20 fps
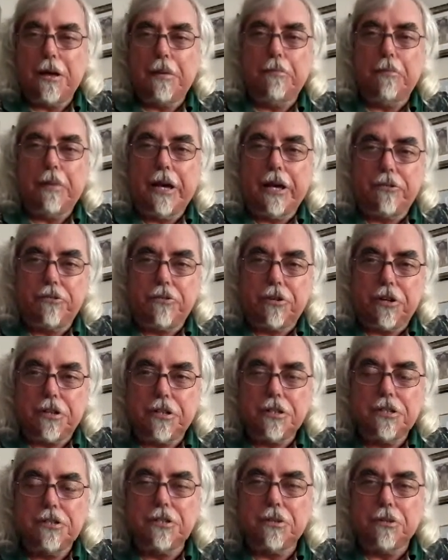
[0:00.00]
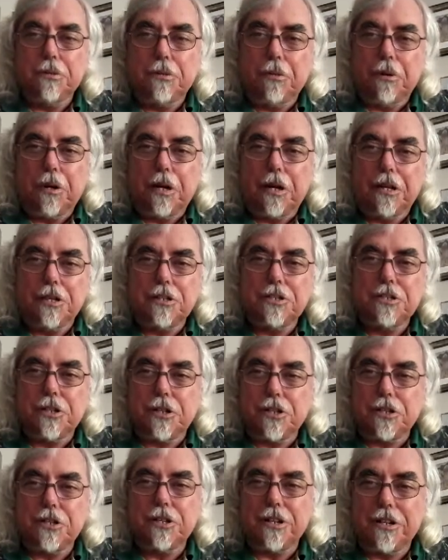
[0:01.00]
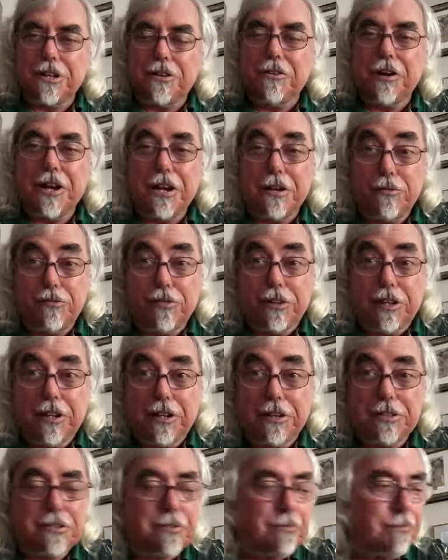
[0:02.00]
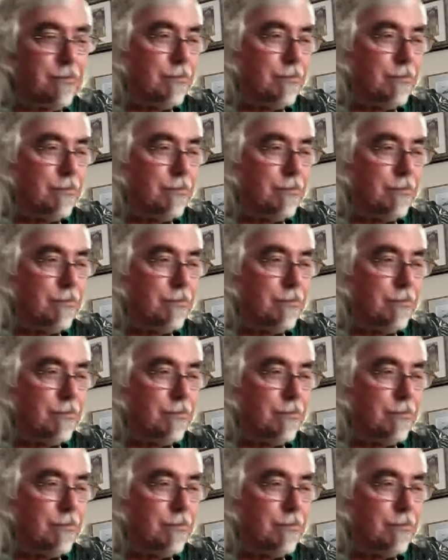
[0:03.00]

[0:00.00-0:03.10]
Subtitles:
mantra to such great effect.